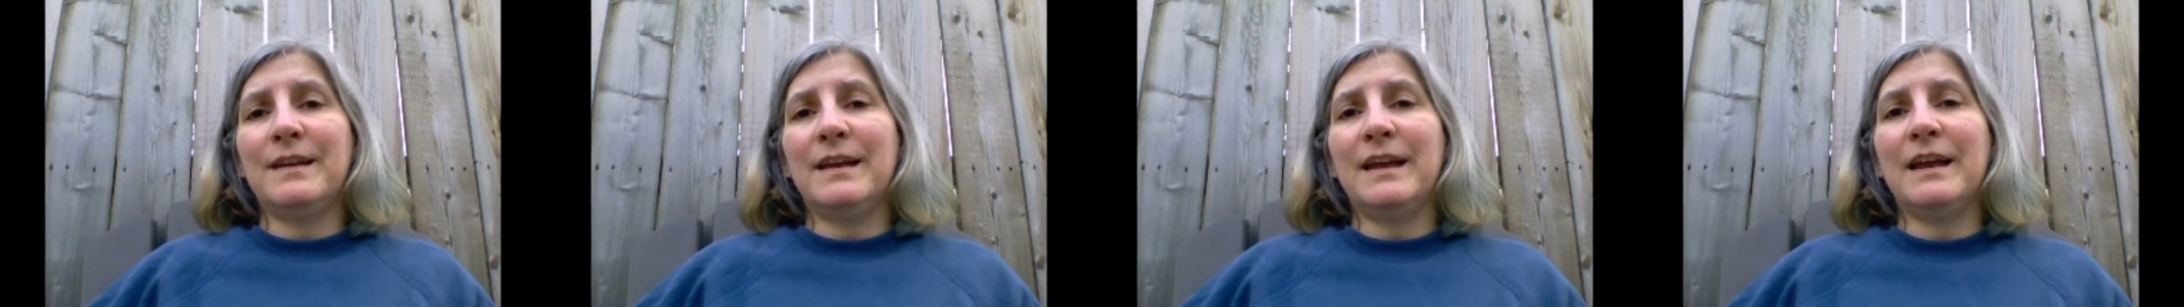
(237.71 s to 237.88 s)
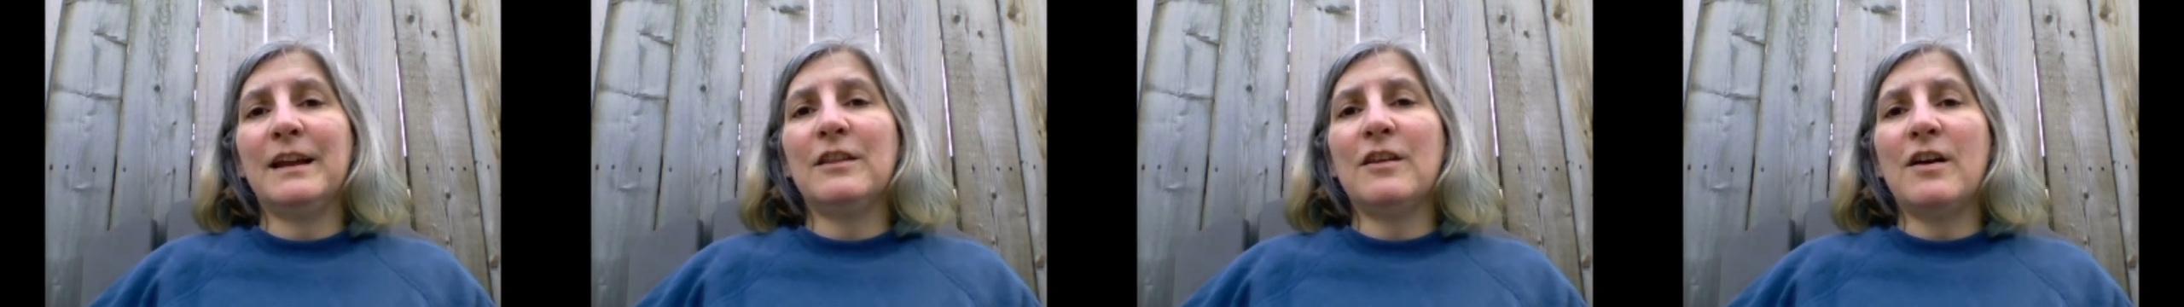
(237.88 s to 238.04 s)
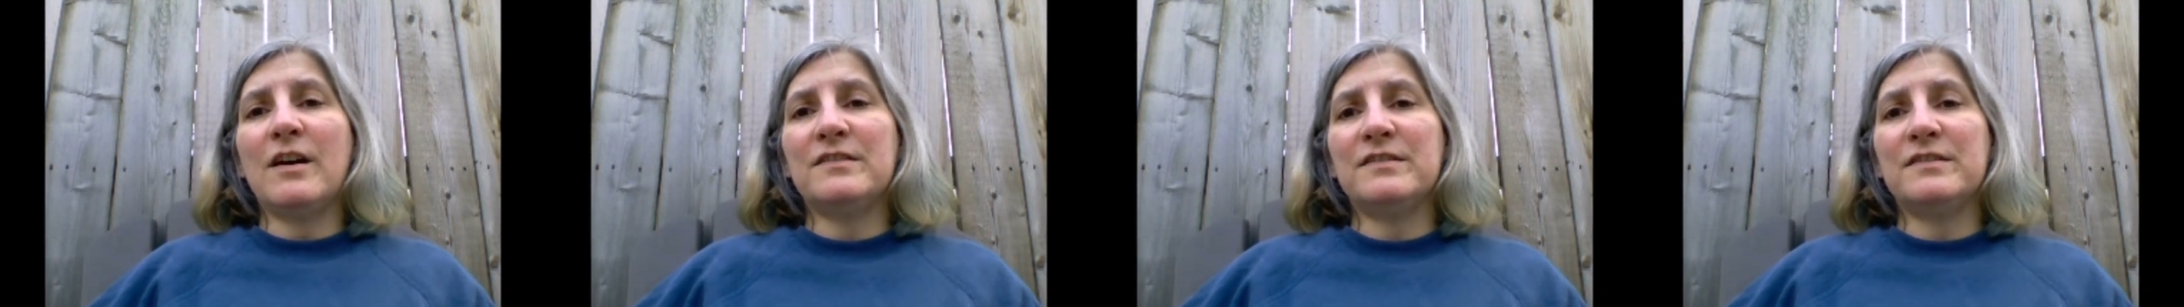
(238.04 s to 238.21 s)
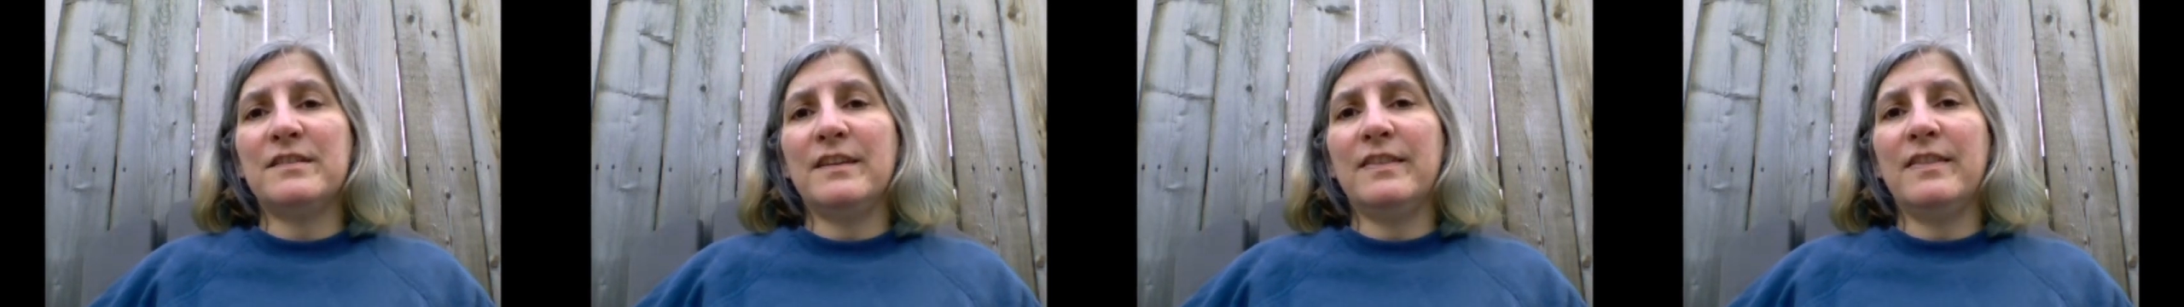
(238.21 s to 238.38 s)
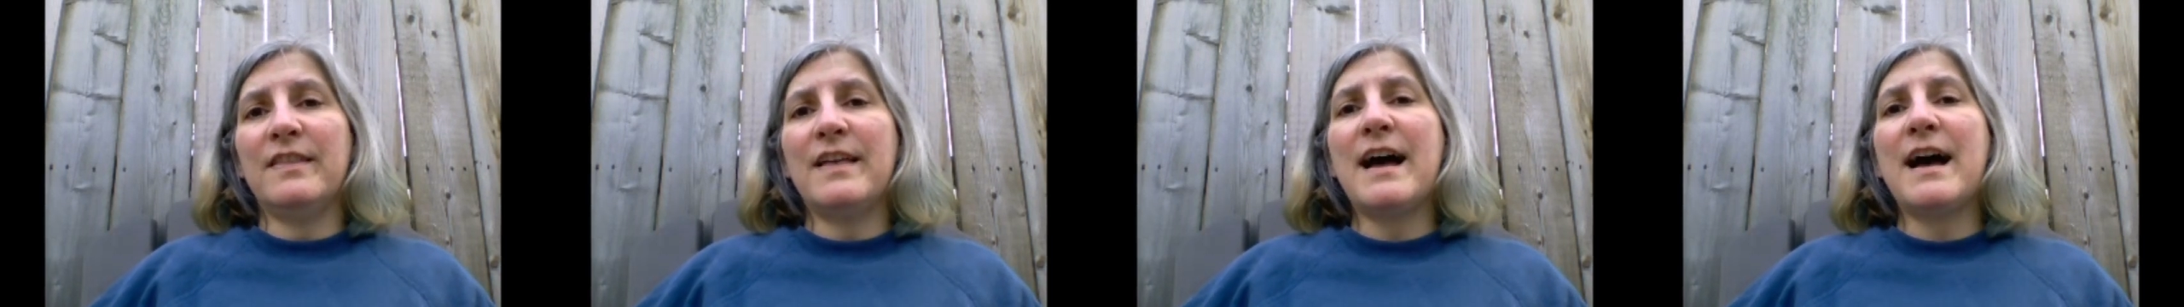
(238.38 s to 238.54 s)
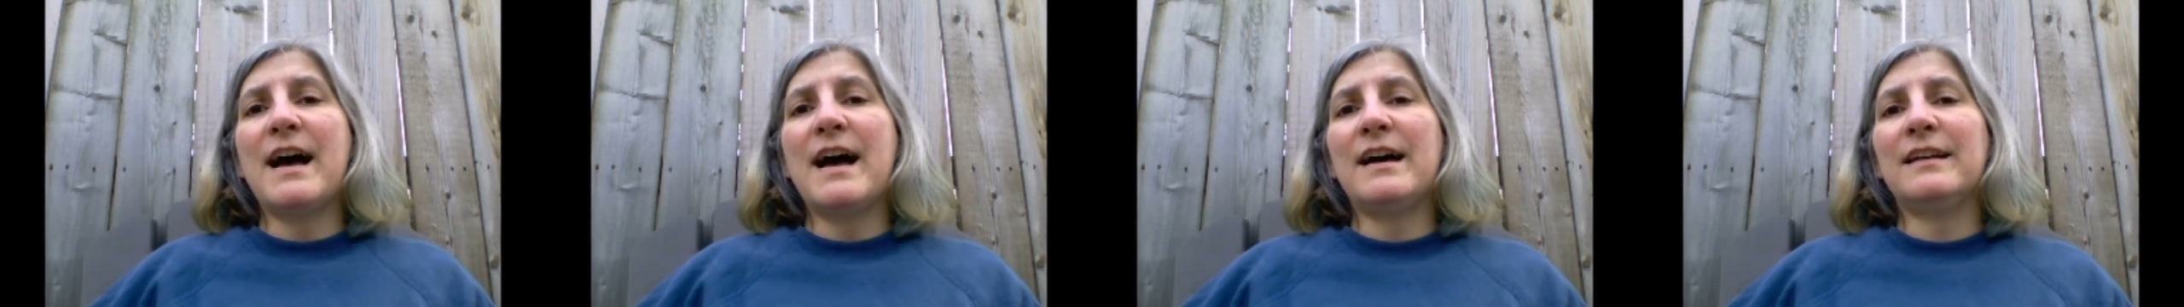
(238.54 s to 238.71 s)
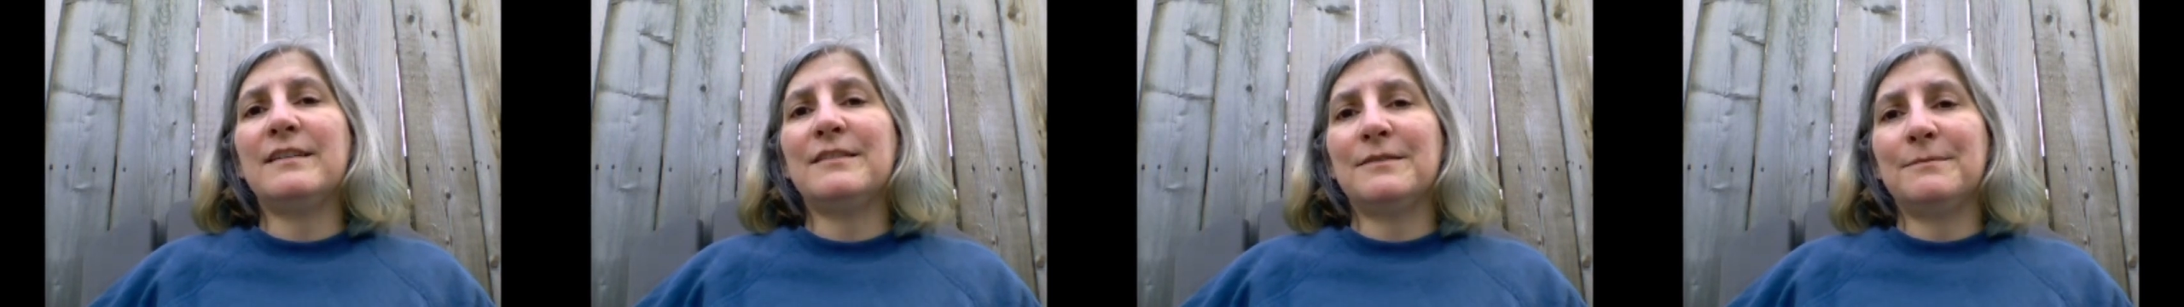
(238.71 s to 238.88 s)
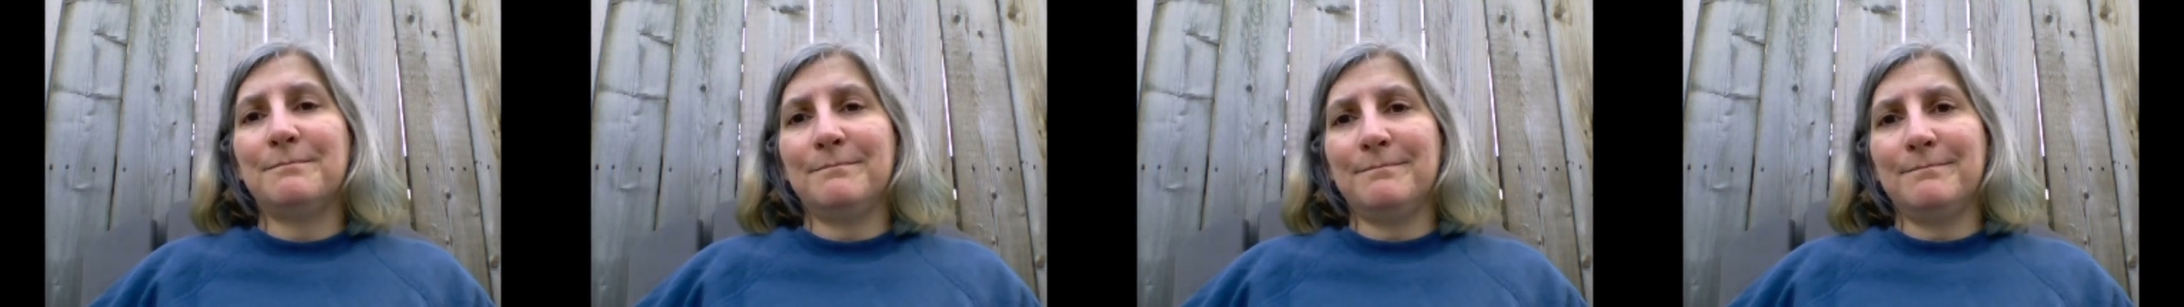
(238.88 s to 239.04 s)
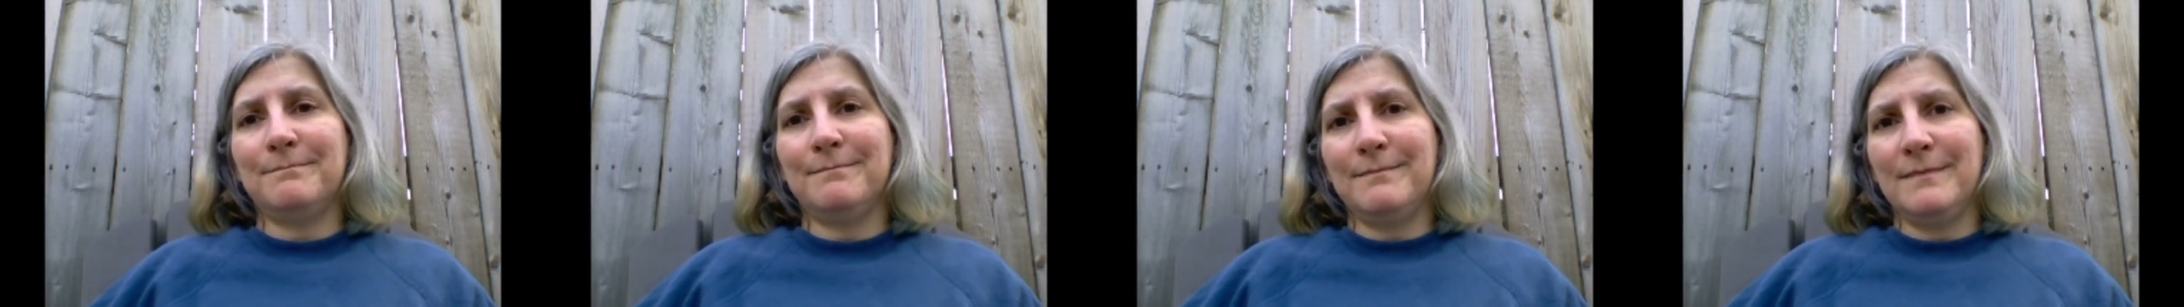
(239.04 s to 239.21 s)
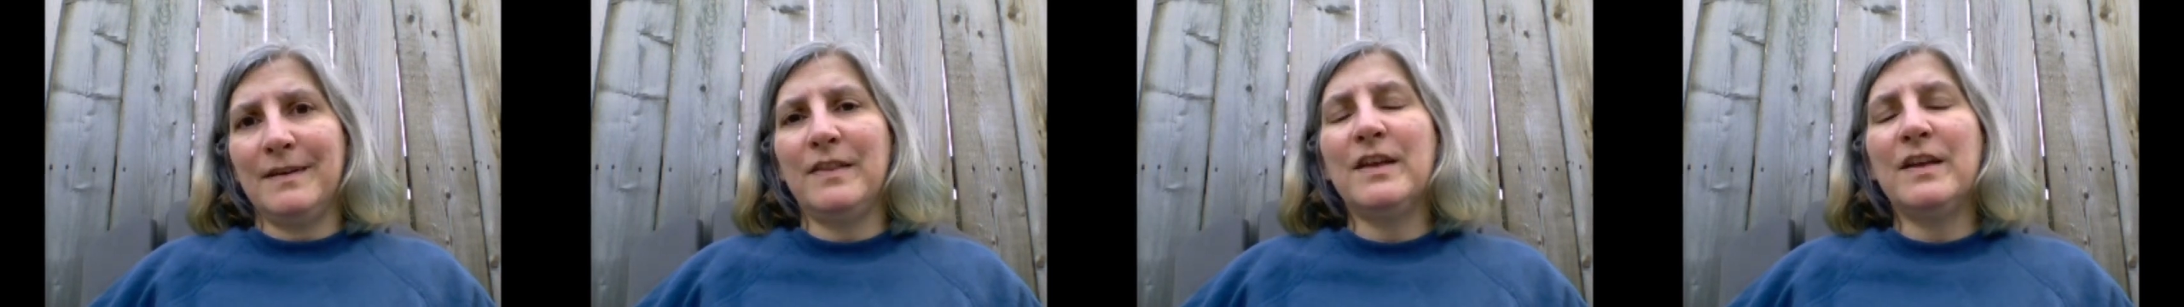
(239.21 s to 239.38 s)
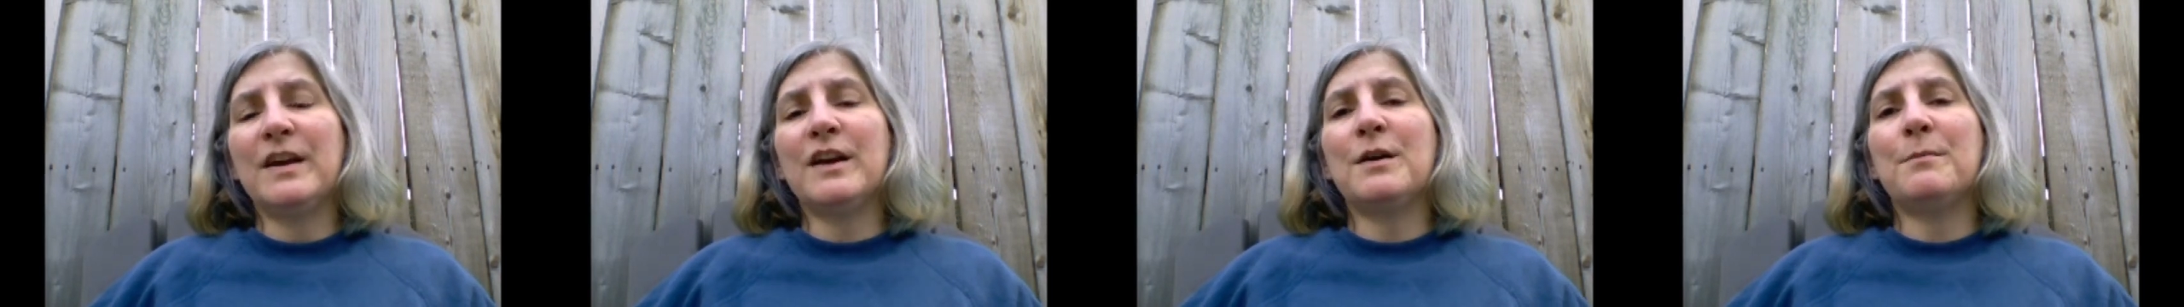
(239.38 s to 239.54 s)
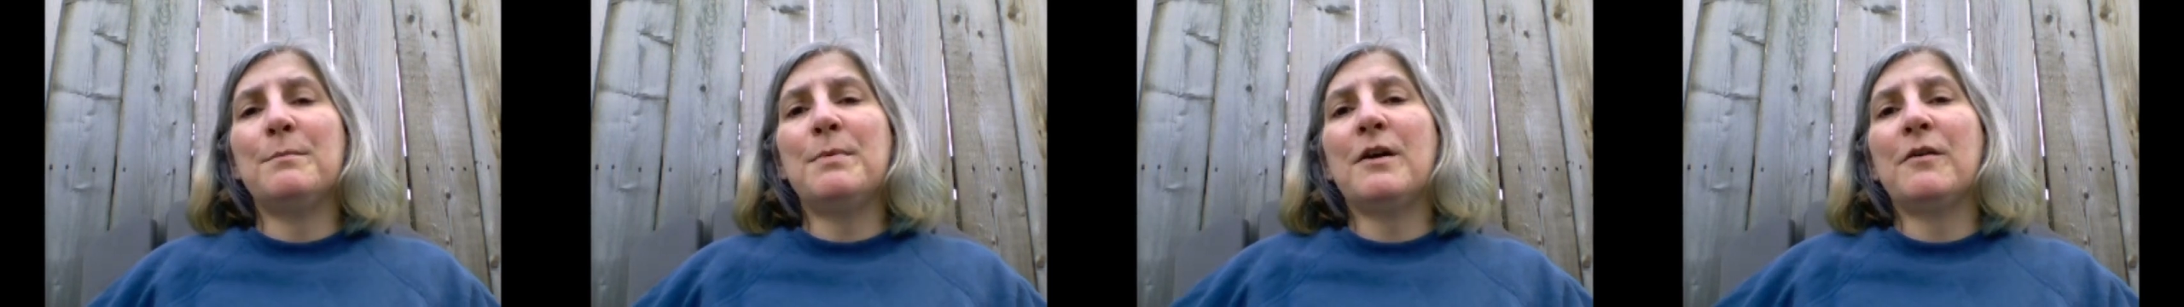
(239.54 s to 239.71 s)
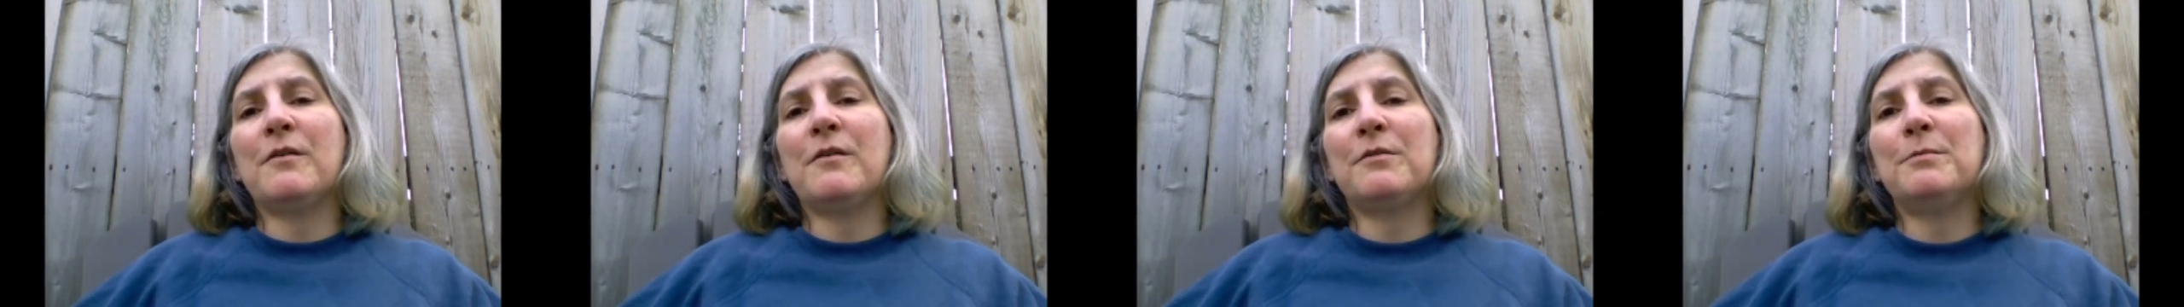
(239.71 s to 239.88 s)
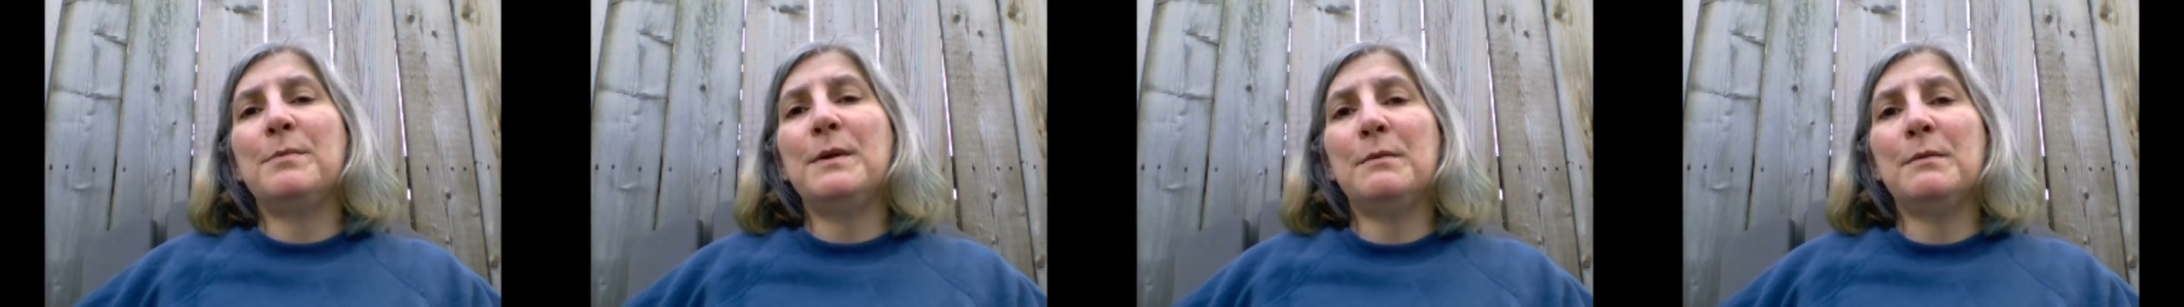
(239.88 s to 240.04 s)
analyzing that, and then compare it with